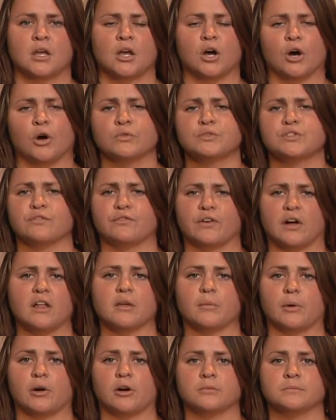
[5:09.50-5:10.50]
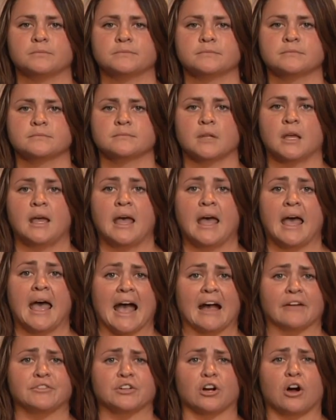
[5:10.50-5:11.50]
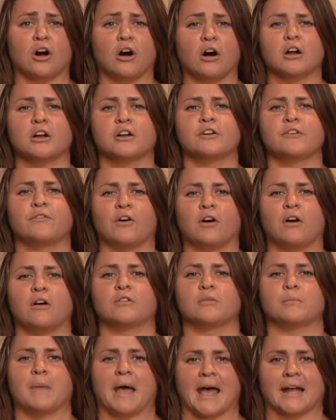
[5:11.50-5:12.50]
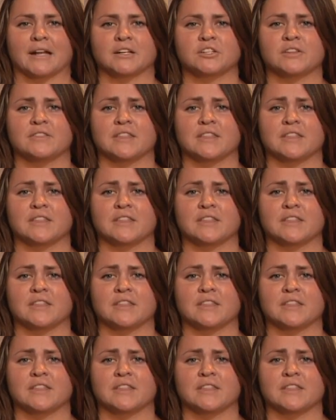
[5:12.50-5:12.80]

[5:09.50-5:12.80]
On to volleyball. After a hard fought match,